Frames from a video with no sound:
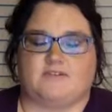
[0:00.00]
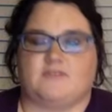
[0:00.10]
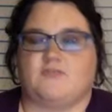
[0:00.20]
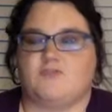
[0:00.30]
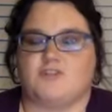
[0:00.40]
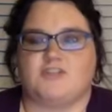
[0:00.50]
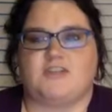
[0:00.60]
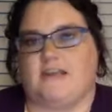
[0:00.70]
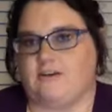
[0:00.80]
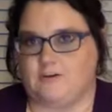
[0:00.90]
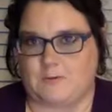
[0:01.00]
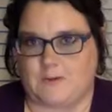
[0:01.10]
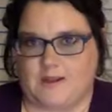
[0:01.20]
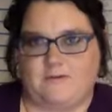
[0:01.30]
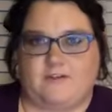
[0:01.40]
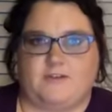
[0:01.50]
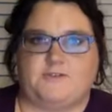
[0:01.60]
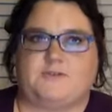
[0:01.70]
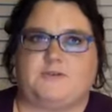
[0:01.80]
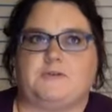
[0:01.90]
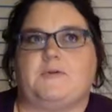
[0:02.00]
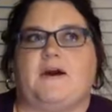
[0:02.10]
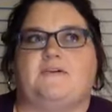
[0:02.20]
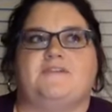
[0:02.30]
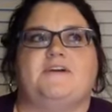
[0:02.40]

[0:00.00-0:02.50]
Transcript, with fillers: Of course, you can't go to Hawaii without doing a luau.